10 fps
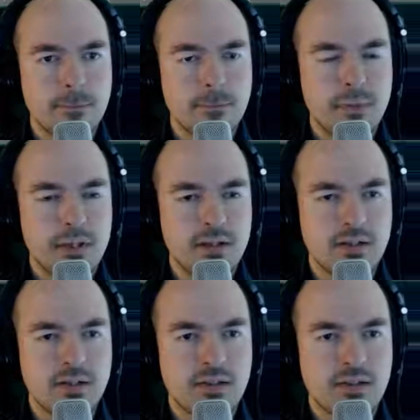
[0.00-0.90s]
But
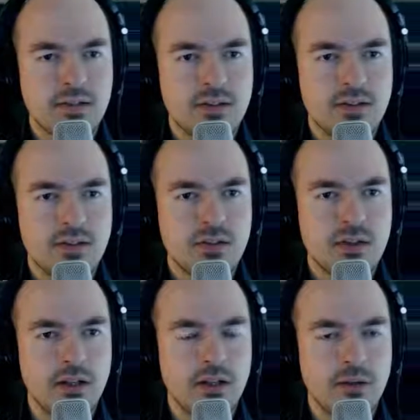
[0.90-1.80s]
let's
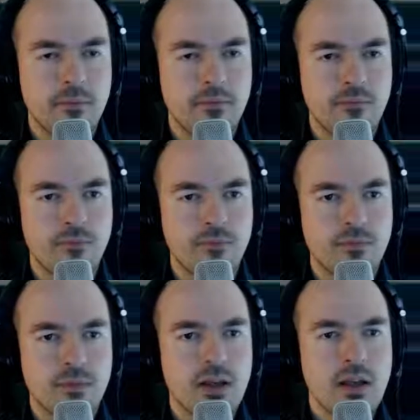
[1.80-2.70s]
see.
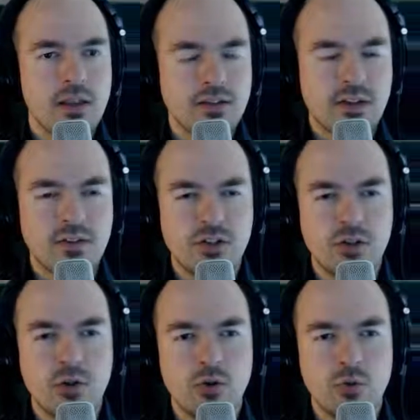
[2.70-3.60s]
This has to
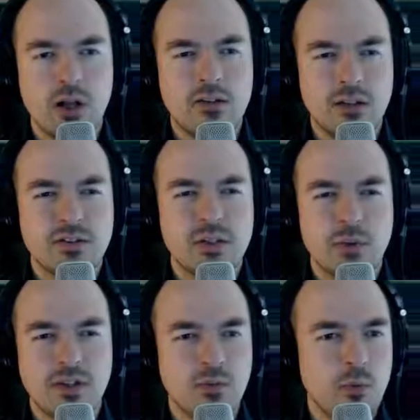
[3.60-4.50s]
do... I'll deal with
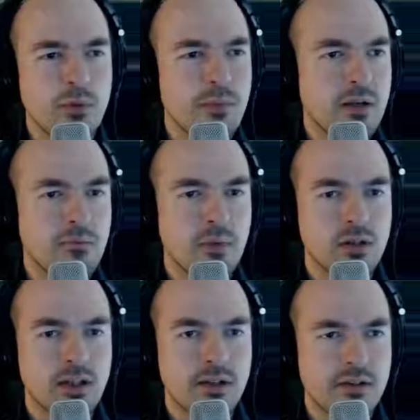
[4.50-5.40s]
this when we make Mun
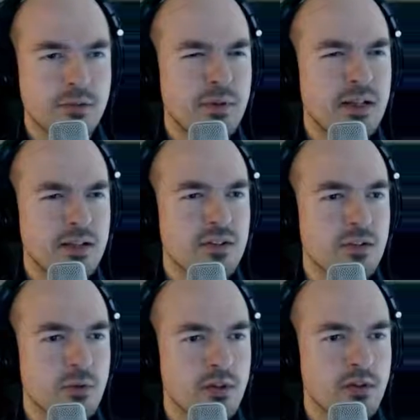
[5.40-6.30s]
landers, but that has to do
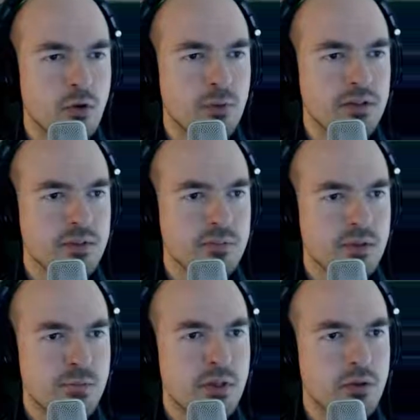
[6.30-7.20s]
with Kerbalism. It's
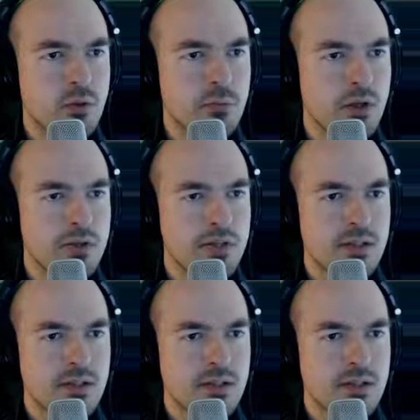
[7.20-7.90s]
a pretty cool mod.